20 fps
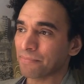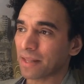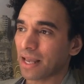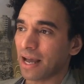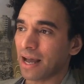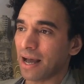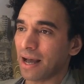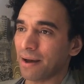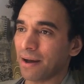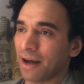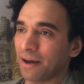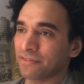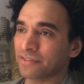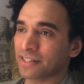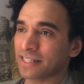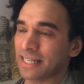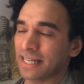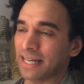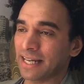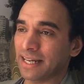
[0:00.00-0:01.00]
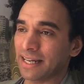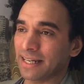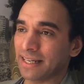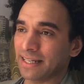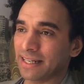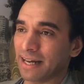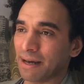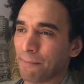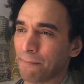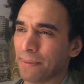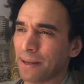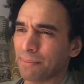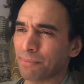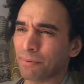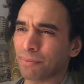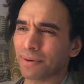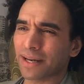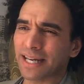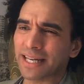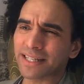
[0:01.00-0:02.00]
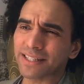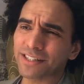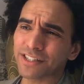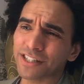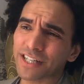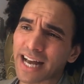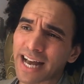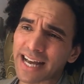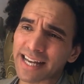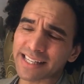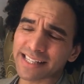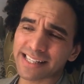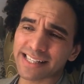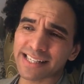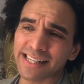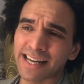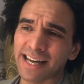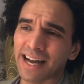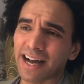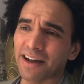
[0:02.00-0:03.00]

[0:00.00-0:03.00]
I've seen people playing chess.